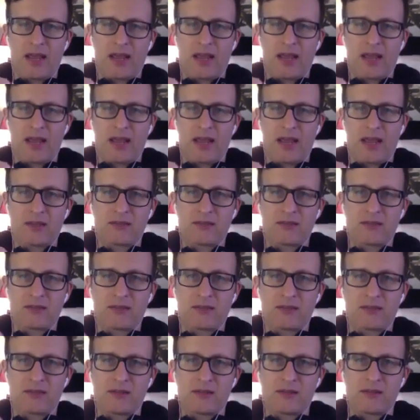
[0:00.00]
get on a
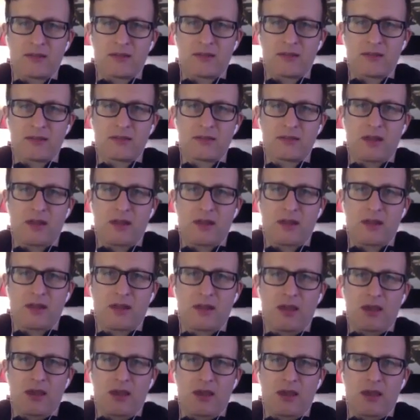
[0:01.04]
written budget,
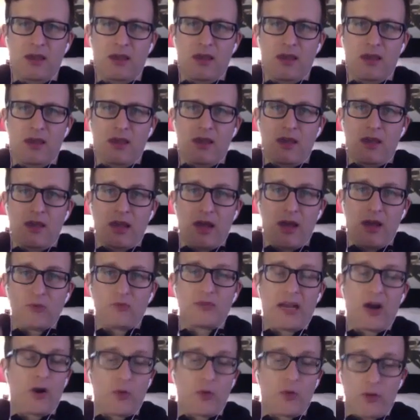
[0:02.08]
eliminate
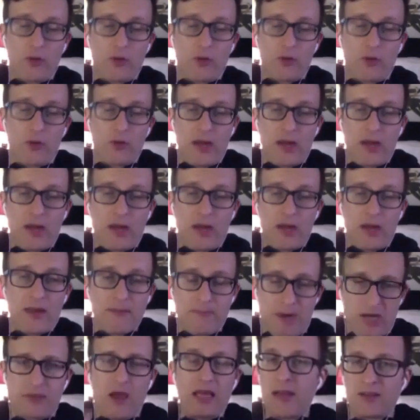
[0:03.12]
their debt, and
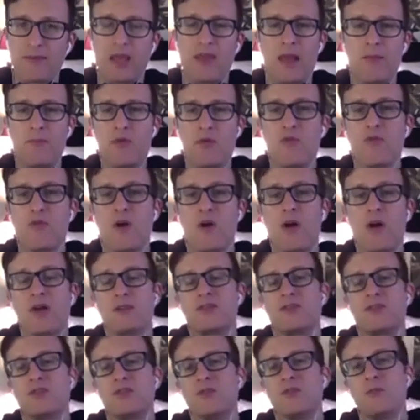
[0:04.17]
then move on to
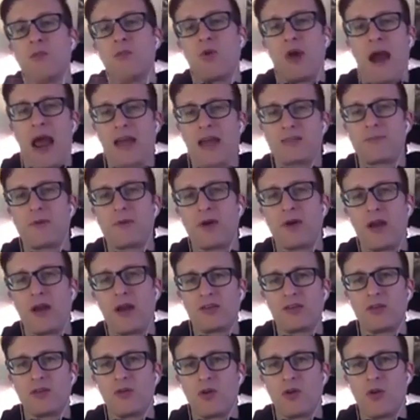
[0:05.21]
more aspirational
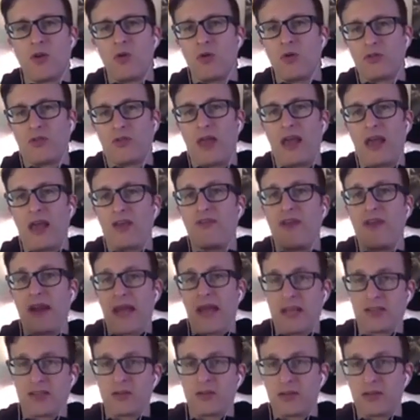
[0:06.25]
goals like
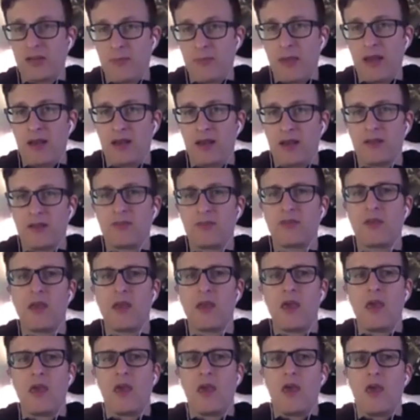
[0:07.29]
financial independence.
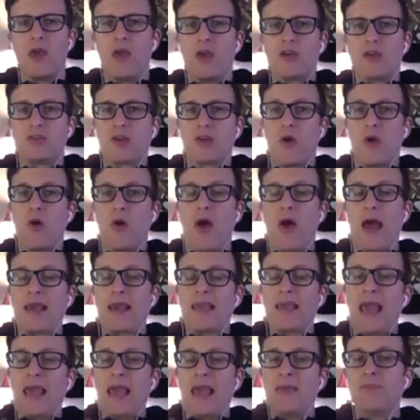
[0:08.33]
So I
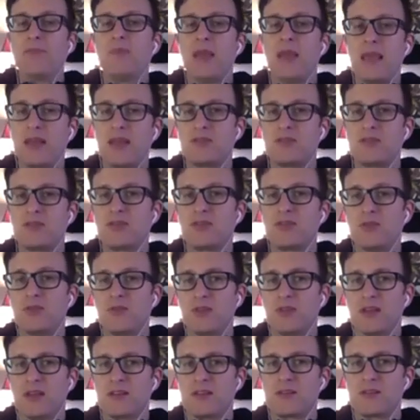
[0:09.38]
came into
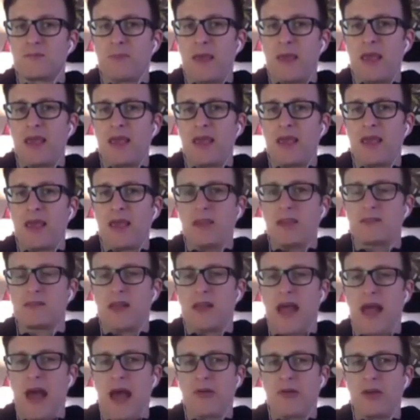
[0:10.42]
this space
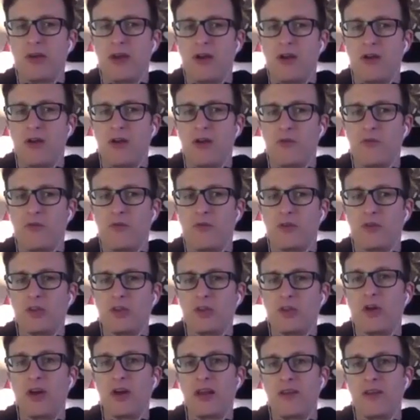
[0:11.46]
out of
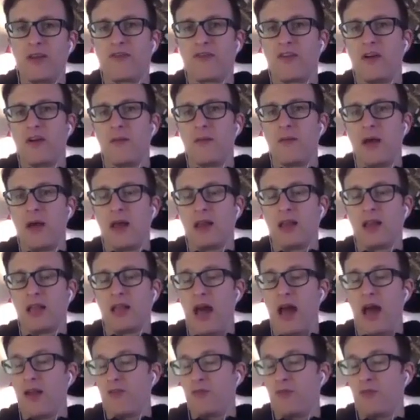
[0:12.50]
learning from a
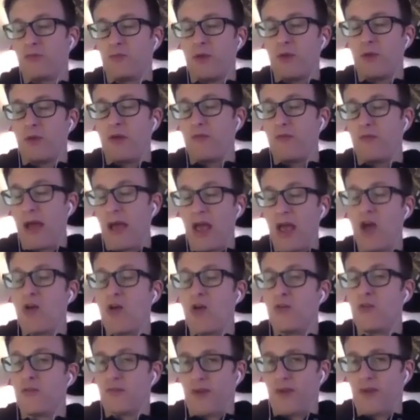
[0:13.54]
lot of my
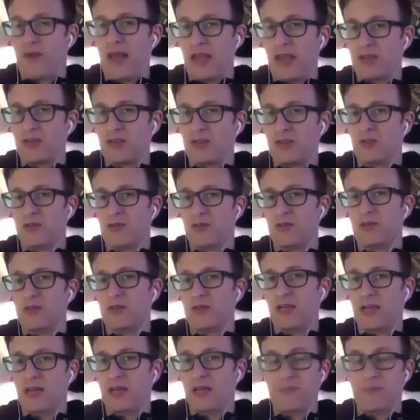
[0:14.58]
own financial
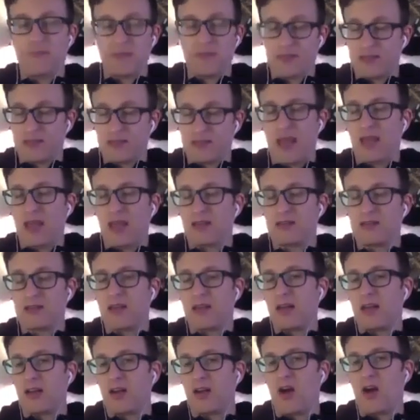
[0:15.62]
mistakes
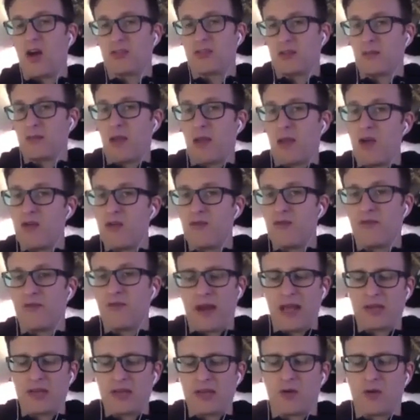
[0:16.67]
and causing my own
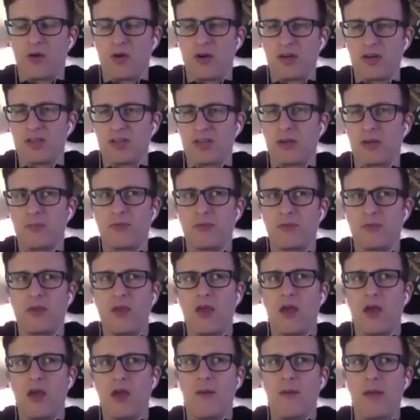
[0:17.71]
financial hardships.
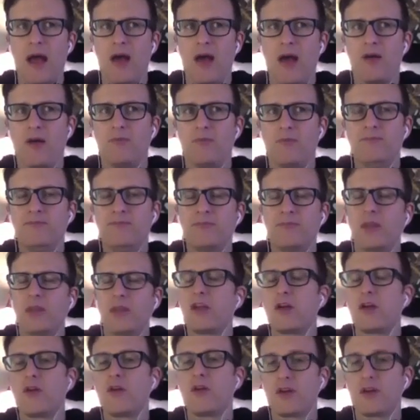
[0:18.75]
About a
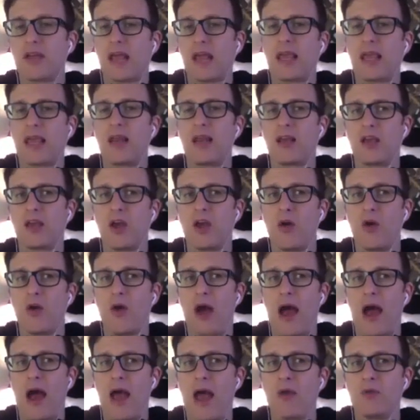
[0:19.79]
little over a decade ago,
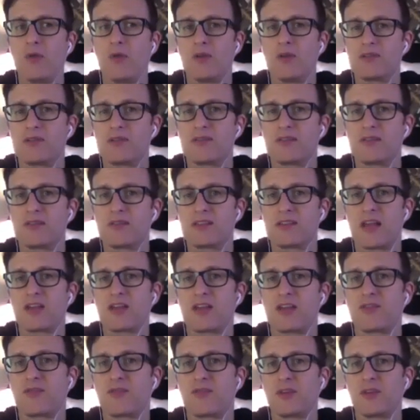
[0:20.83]
I was
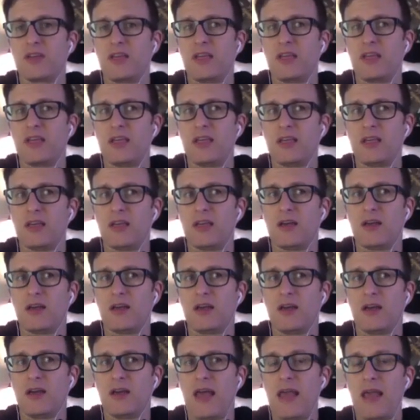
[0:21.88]
successfully
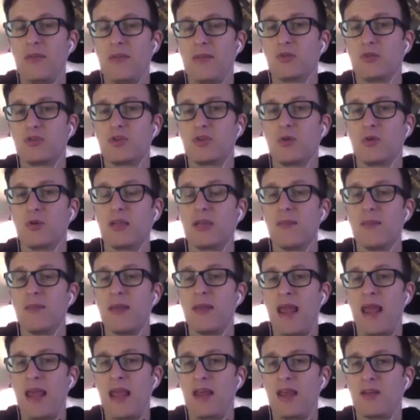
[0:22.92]
able to
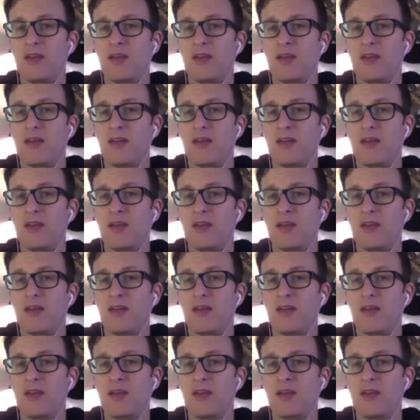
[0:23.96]
eliminate